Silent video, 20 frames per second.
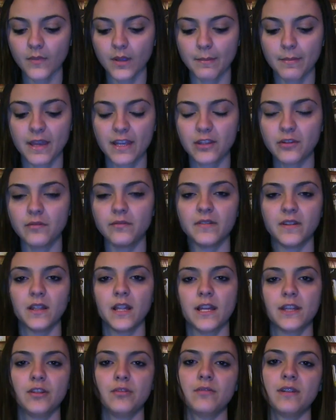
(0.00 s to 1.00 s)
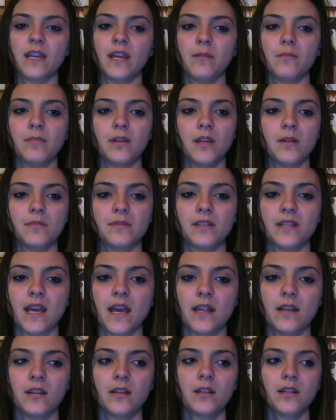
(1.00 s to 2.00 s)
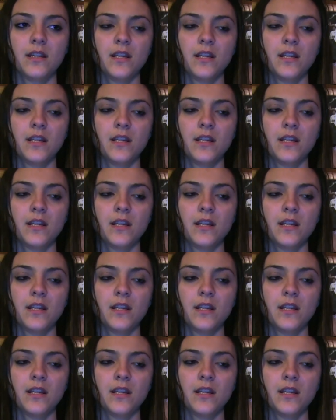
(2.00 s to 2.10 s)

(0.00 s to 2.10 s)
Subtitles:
make you feel like you can't be upset